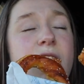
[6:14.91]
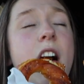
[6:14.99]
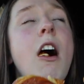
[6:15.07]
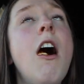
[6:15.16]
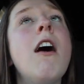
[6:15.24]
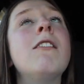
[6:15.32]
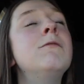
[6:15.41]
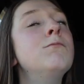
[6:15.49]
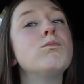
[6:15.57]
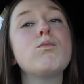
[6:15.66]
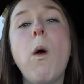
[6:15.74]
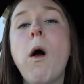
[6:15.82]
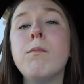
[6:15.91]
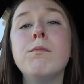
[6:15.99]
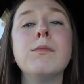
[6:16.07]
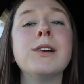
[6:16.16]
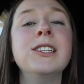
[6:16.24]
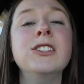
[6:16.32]
oh,
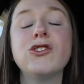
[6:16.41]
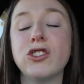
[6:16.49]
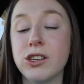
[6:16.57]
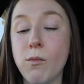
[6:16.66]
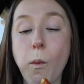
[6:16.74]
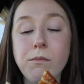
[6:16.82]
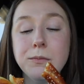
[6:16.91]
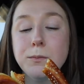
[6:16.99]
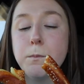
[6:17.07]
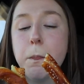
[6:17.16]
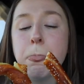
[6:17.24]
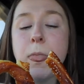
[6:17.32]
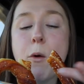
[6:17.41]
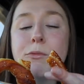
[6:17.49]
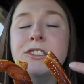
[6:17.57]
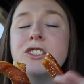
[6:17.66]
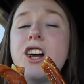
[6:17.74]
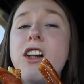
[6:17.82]
amazing. And then
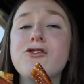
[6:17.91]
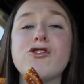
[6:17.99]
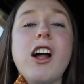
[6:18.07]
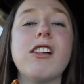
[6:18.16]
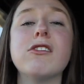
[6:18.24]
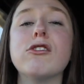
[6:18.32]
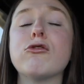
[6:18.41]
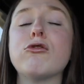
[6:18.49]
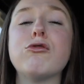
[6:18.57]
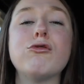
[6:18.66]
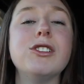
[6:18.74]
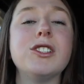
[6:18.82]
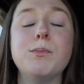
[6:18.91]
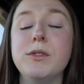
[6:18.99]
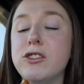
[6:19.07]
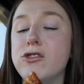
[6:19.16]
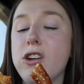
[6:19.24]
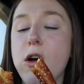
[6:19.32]
when you get to that little
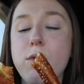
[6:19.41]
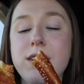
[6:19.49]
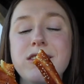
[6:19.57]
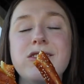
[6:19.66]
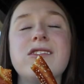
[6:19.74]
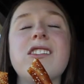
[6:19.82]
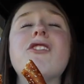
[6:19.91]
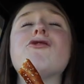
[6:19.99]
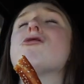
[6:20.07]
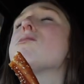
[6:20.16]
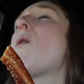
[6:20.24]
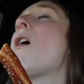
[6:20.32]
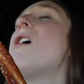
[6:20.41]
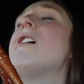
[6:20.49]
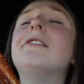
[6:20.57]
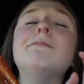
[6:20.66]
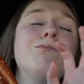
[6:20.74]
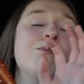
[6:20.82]
crispy, doughy center
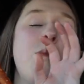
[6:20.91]
part,